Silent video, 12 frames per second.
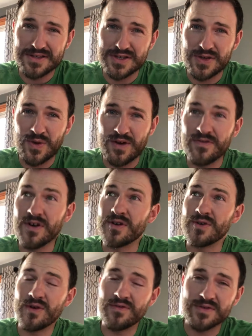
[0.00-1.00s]
UFO.
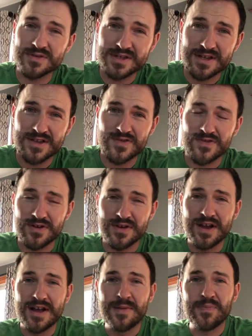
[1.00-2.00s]
UFO stands for
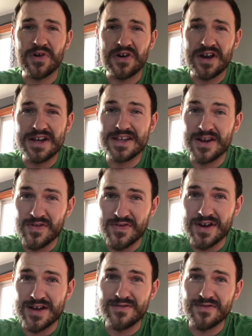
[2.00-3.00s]

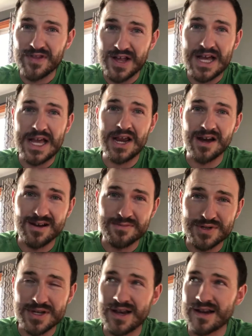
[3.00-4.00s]
unidentified flying
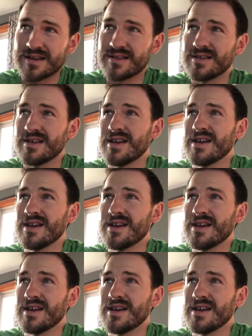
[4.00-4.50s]
object.